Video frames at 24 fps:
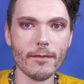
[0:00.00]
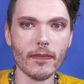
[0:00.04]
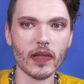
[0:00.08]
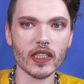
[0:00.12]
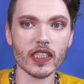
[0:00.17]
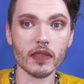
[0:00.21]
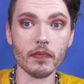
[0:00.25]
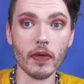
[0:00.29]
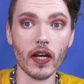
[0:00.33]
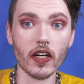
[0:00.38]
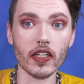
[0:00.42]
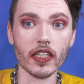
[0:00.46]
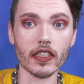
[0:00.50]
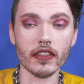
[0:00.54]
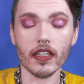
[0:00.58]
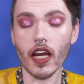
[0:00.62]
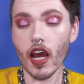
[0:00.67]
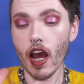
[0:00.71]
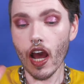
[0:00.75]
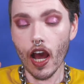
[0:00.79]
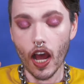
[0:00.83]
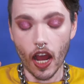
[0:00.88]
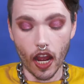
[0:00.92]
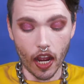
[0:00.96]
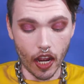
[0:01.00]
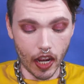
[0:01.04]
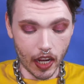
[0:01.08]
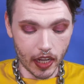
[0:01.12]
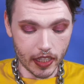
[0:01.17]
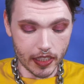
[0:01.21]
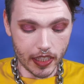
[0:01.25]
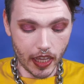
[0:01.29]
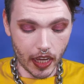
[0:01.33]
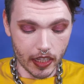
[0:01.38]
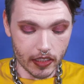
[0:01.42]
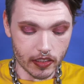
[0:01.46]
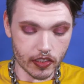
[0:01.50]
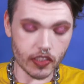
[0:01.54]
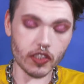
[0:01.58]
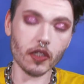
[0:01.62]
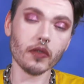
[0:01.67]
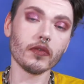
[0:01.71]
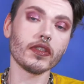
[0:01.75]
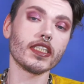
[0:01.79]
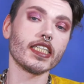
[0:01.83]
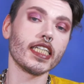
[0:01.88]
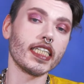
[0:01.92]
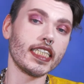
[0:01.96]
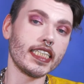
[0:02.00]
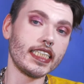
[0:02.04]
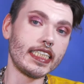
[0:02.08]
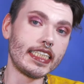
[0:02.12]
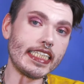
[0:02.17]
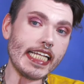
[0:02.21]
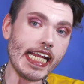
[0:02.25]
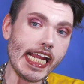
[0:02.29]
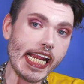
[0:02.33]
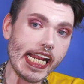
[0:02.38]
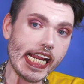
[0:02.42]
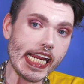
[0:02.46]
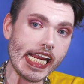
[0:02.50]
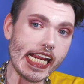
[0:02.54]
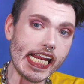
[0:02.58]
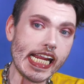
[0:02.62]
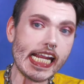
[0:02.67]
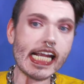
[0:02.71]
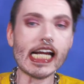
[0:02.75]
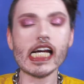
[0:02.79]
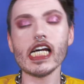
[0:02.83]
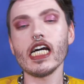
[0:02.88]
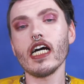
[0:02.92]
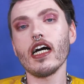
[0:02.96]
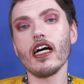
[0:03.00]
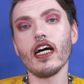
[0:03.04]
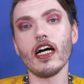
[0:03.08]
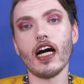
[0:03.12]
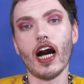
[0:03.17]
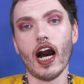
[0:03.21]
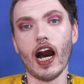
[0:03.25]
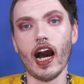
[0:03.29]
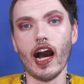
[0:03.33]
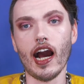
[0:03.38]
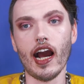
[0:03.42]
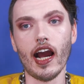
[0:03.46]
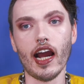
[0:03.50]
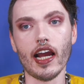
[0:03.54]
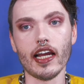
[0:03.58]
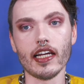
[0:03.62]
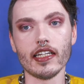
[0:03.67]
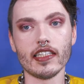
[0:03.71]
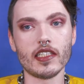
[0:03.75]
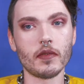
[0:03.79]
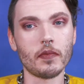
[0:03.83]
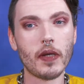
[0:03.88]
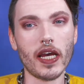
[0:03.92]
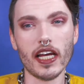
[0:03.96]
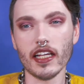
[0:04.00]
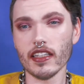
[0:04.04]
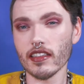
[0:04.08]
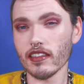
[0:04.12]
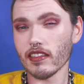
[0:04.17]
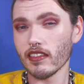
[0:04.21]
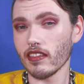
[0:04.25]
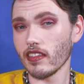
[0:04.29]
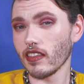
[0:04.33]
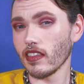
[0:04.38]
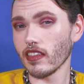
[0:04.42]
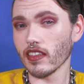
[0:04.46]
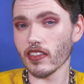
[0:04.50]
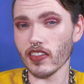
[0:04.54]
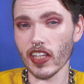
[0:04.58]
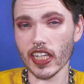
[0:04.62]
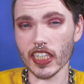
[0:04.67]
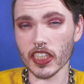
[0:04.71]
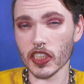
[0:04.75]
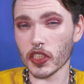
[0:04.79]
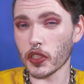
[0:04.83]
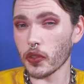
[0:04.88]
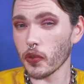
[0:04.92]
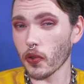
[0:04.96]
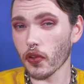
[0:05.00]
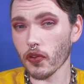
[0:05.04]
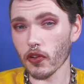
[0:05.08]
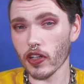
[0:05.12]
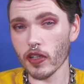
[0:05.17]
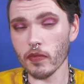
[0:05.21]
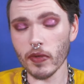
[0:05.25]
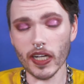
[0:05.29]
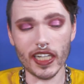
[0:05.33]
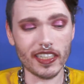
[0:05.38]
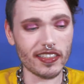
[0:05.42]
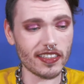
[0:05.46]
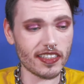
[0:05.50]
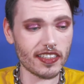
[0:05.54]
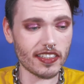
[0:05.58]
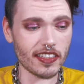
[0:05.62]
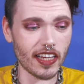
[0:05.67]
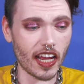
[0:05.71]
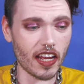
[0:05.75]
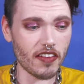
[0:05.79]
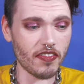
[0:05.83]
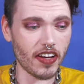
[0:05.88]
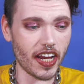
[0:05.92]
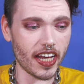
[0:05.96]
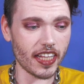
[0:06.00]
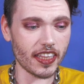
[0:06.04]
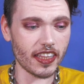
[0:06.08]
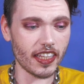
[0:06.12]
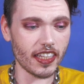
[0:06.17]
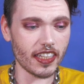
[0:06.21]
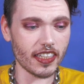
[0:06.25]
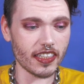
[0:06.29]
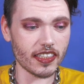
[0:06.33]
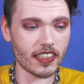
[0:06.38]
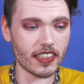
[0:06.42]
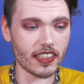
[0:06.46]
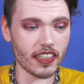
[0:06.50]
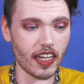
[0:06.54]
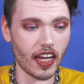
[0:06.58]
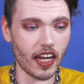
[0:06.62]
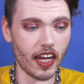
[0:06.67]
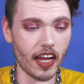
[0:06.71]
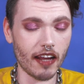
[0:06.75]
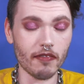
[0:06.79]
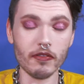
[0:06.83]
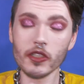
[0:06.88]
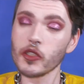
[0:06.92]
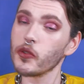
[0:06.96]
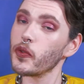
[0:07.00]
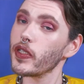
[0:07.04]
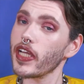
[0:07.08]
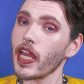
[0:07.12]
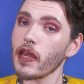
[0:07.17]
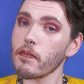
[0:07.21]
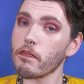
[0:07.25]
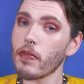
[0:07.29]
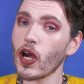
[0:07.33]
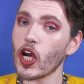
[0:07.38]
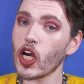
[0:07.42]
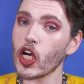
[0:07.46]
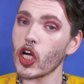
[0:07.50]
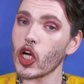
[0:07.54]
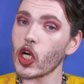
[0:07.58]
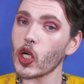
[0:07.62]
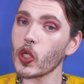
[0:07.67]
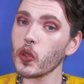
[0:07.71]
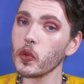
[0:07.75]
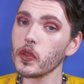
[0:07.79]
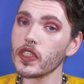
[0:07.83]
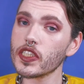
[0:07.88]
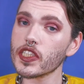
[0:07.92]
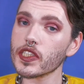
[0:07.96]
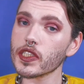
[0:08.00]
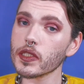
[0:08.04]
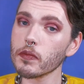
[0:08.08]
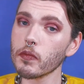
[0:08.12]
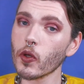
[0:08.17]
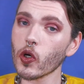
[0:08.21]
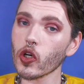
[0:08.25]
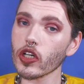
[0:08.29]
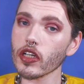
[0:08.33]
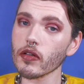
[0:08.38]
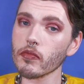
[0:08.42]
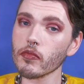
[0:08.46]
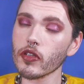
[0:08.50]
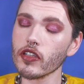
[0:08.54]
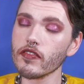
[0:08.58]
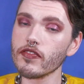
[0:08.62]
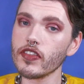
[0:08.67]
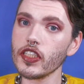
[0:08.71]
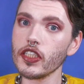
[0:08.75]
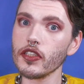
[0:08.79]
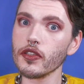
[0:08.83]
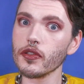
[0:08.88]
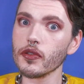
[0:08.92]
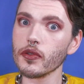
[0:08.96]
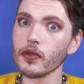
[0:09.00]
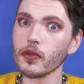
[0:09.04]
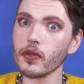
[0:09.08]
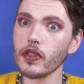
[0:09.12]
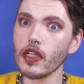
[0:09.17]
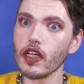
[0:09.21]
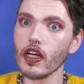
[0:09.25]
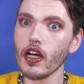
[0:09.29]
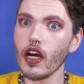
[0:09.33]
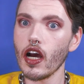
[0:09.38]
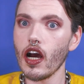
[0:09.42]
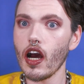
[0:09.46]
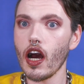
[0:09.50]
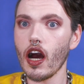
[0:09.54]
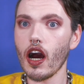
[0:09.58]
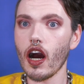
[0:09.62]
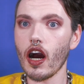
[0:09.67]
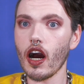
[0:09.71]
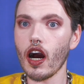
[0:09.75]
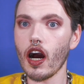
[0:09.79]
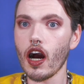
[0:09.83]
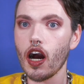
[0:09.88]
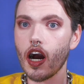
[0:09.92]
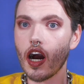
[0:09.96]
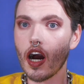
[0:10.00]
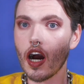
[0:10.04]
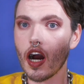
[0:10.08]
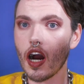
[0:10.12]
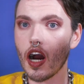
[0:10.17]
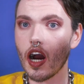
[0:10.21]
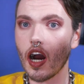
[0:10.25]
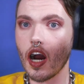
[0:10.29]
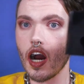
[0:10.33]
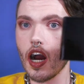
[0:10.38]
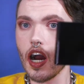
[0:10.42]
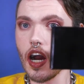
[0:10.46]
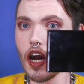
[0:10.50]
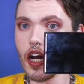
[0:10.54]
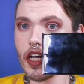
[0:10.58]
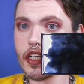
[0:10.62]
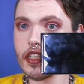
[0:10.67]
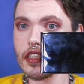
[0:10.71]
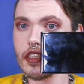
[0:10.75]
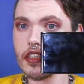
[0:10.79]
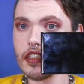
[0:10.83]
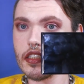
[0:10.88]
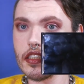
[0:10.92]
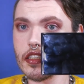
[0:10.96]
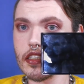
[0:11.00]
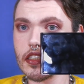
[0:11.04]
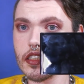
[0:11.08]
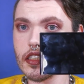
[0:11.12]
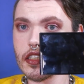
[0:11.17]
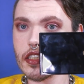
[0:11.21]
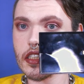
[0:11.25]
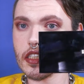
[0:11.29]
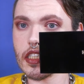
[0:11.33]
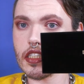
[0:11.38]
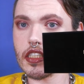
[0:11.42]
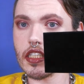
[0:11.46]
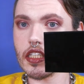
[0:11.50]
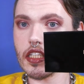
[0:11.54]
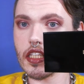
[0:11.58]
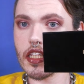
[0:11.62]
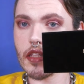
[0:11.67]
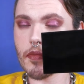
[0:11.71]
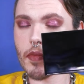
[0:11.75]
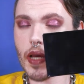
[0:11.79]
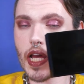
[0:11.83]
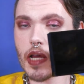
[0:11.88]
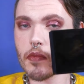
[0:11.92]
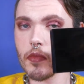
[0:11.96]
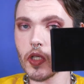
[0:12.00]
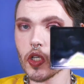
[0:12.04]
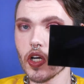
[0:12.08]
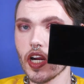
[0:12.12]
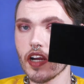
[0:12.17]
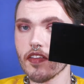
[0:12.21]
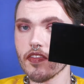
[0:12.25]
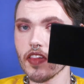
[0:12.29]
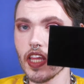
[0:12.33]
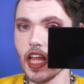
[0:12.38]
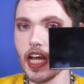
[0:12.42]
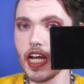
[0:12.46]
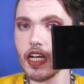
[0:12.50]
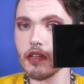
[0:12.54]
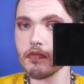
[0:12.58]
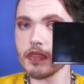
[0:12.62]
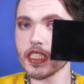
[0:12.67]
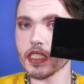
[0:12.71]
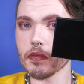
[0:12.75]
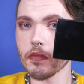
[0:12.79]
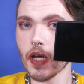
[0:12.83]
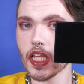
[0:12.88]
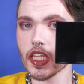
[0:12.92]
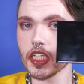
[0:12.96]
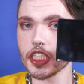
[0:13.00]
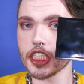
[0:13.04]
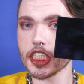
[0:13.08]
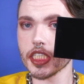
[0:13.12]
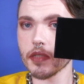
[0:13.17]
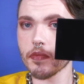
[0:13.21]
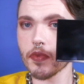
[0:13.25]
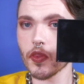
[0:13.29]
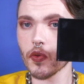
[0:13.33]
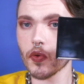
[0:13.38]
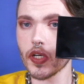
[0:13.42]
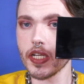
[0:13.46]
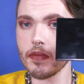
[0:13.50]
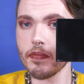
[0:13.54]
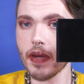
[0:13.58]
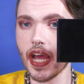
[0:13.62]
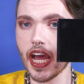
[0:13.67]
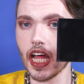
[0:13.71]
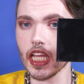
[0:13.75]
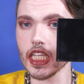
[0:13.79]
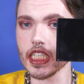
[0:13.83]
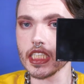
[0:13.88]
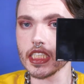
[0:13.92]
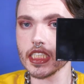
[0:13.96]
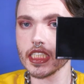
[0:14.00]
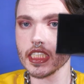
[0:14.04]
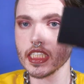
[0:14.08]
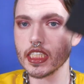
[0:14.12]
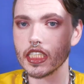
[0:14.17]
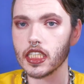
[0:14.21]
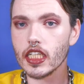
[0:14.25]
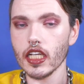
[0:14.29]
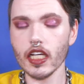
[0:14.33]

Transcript: That's about it. Yeah, so today, it's been like 2-3 months I've had this. I'm doing a post-mortem review on the Pat McGrath Labs Mothership 3 palette.